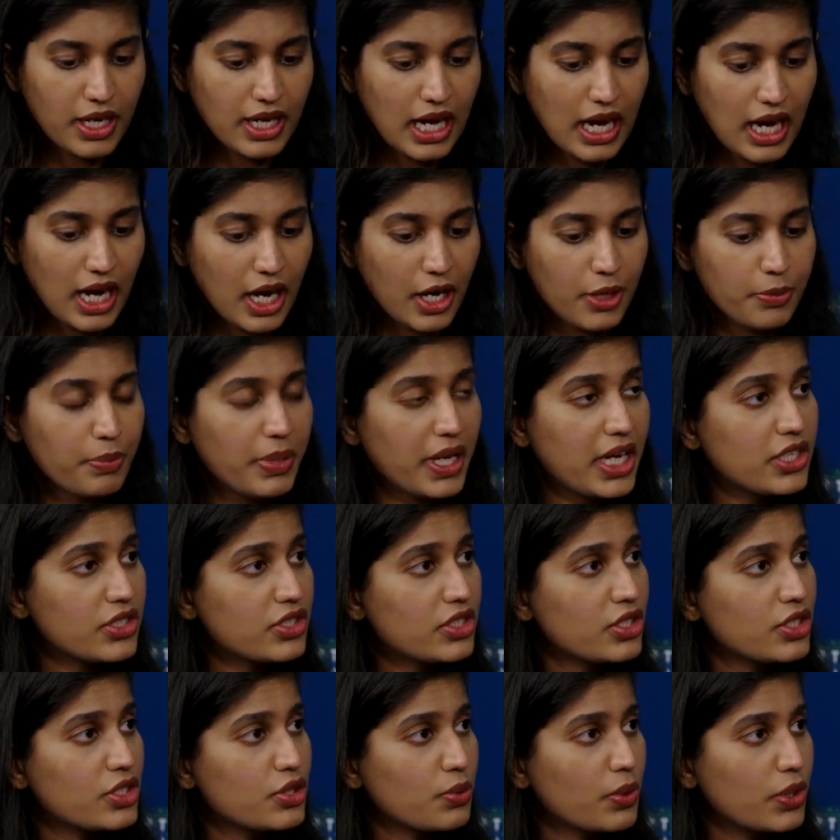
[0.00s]
our
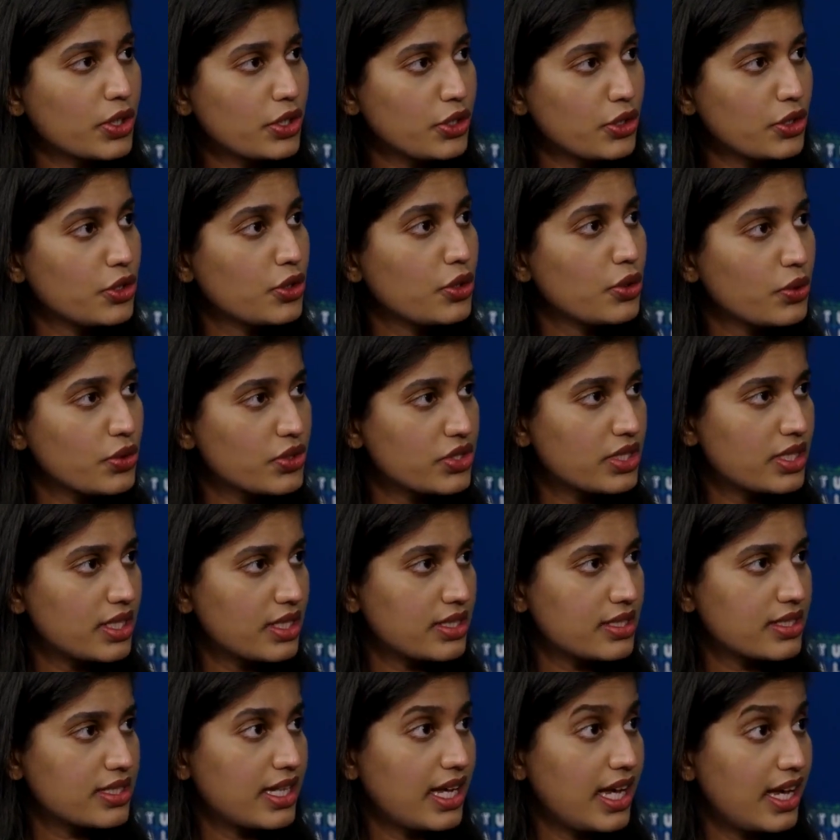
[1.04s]
patients were to use
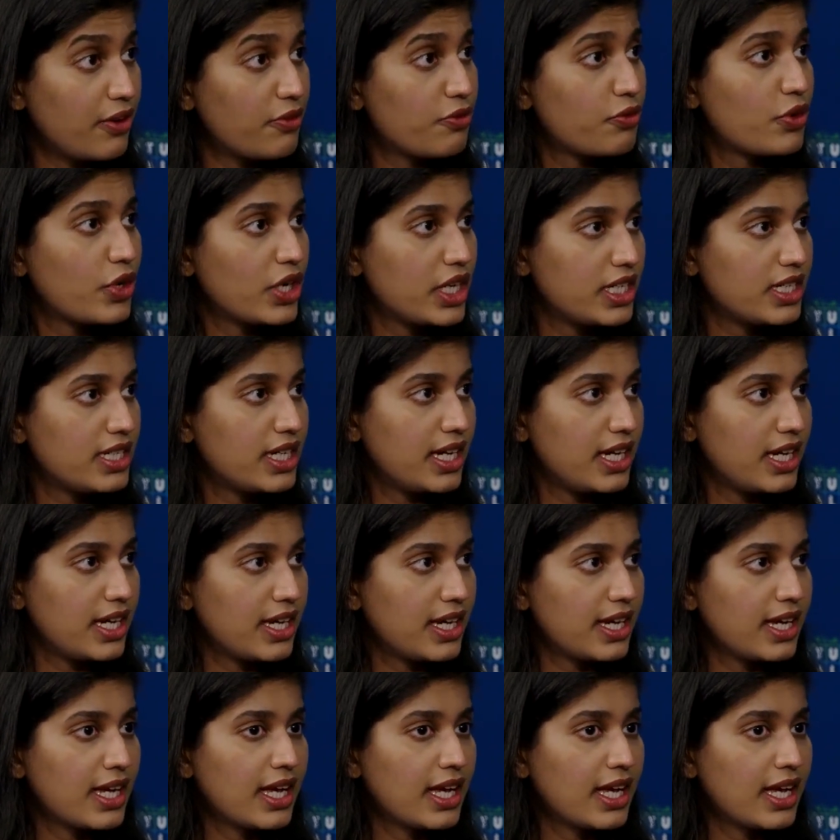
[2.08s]
this every day,